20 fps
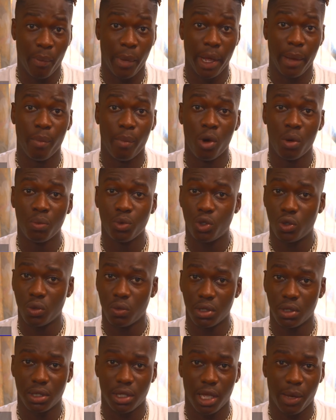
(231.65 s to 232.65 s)
My mom too
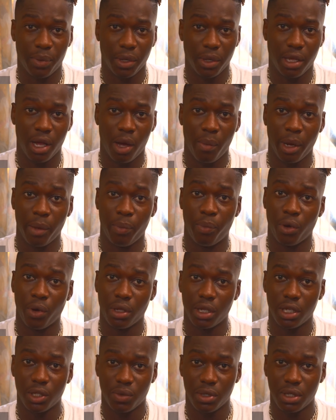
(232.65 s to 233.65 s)
was skeptical, my
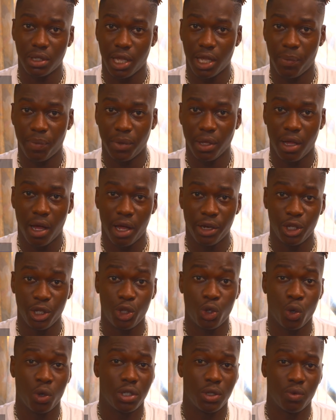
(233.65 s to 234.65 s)
brothers were skeptical. They
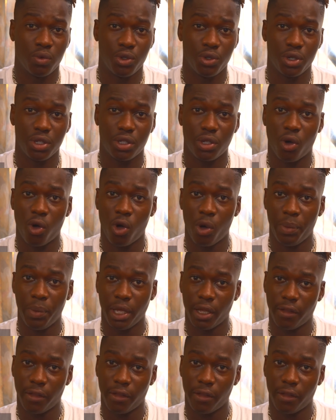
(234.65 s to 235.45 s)
thought it was just a hobby